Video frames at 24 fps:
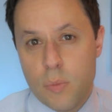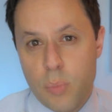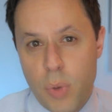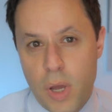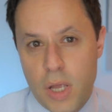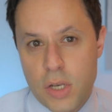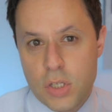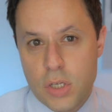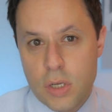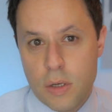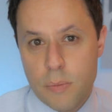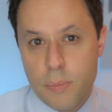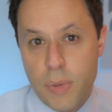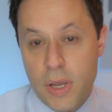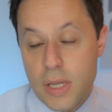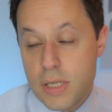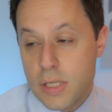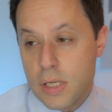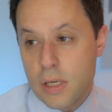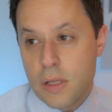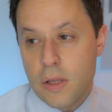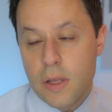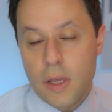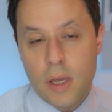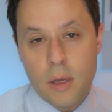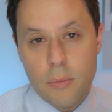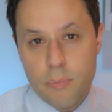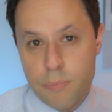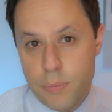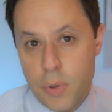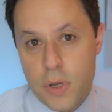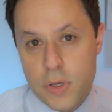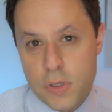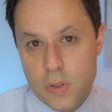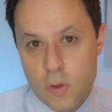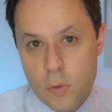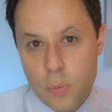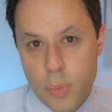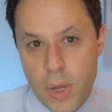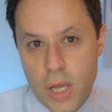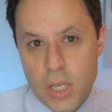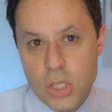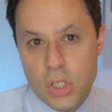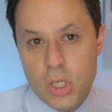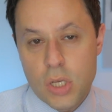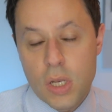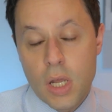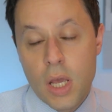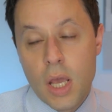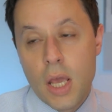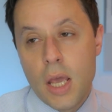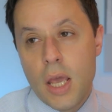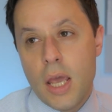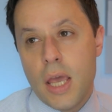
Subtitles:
pension, basically a personal pension,